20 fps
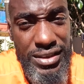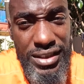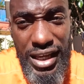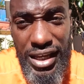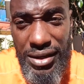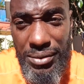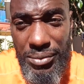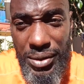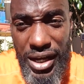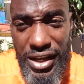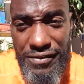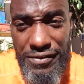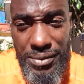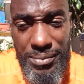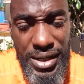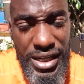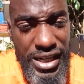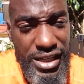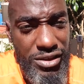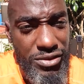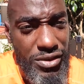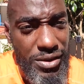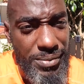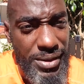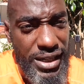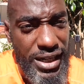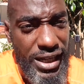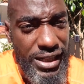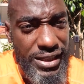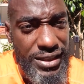Stay away from any
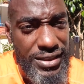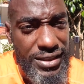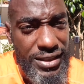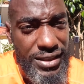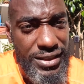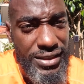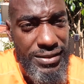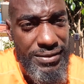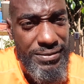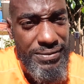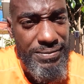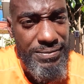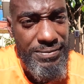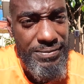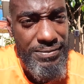criminality,